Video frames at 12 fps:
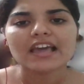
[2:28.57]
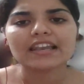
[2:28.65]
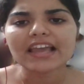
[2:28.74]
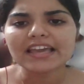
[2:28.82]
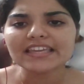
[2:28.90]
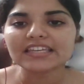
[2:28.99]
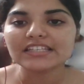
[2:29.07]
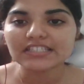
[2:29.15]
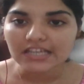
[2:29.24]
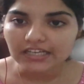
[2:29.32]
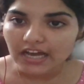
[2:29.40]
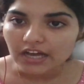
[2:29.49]
like
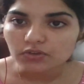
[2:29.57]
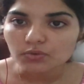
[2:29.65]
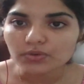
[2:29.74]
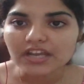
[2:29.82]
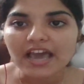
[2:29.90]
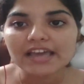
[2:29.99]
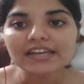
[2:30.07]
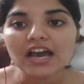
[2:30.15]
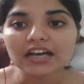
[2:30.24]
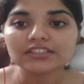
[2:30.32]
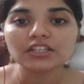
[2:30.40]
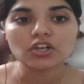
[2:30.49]
India Kanun and
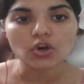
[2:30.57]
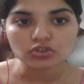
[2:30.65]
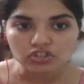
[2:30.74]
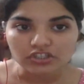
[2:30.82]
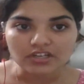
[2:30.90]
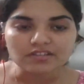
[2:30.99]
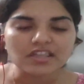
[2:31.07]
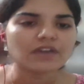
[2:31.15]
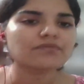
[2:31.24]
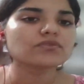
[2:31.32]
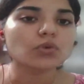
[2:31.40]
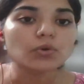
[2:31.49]
other law journals
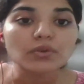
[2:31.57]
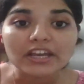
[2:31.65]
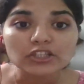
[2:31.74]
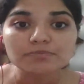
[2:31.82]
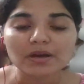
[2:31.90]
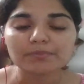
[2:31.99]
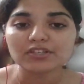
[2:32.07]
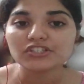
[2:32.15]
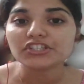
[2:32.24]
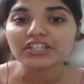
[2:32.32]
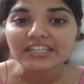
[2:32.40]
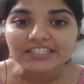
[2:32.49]
have no right to publish
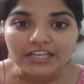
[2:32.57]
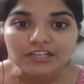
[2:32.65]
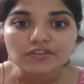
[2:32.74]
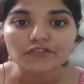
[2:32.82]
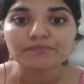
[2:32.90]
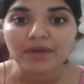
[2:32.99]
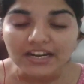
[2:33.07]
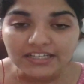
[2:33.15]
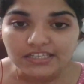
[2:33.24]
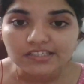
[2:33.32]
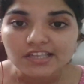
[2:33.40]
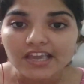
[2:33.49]
the details of parties,